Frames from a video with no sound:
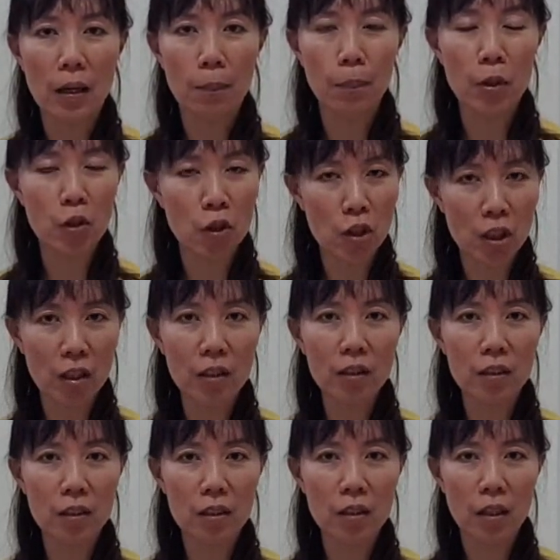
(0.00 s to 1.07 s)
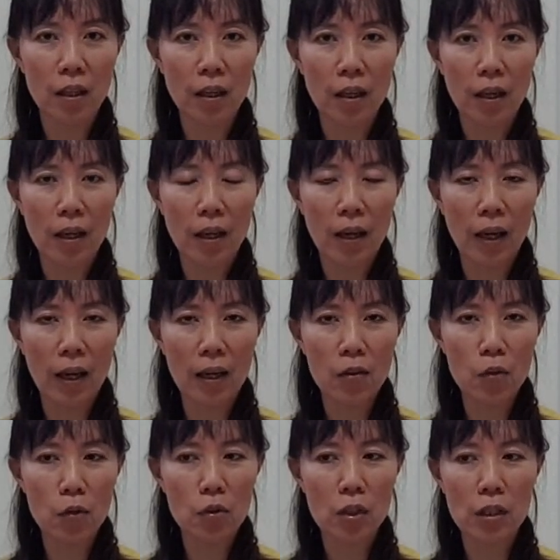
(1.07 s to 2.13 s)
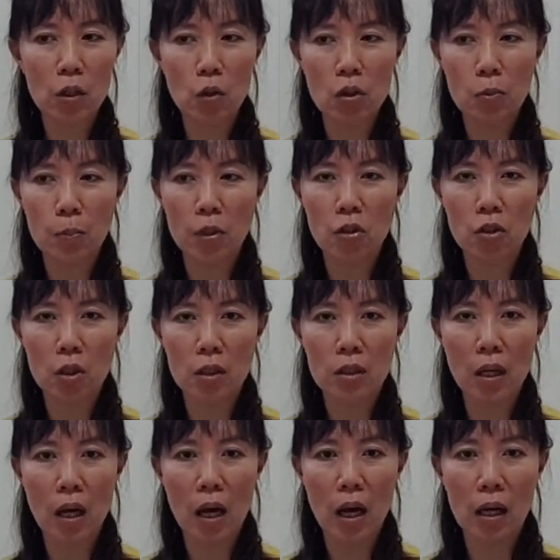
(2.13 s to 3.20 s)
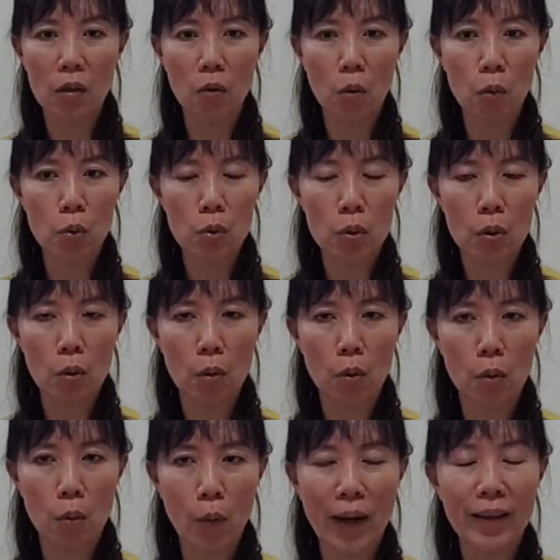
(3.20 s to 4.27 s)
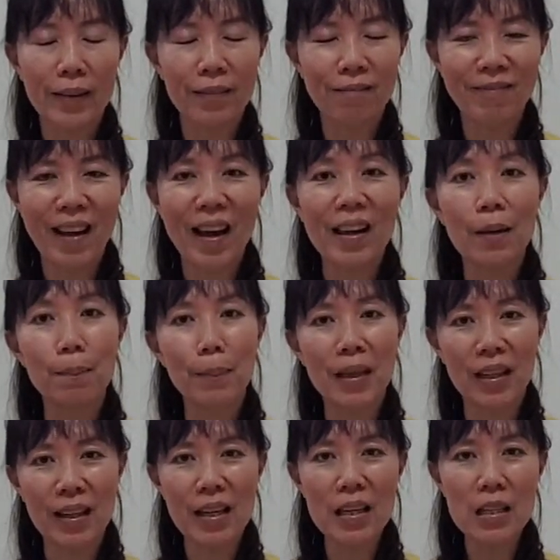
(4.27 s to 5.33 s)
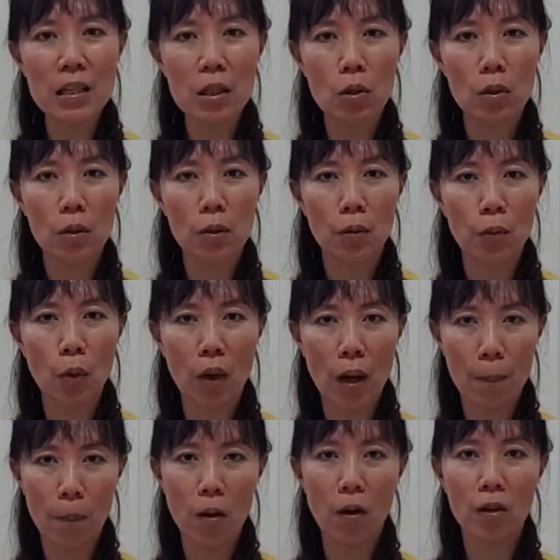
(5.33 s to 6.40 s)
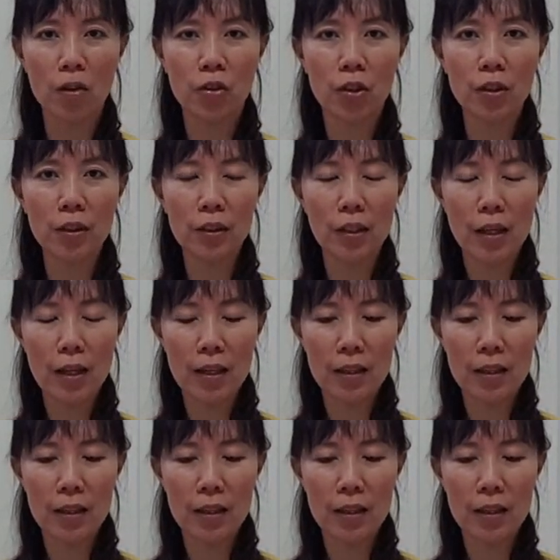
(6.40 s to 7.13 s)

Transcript: pictures, and usually those pictures are those quite dynamic yoga postures.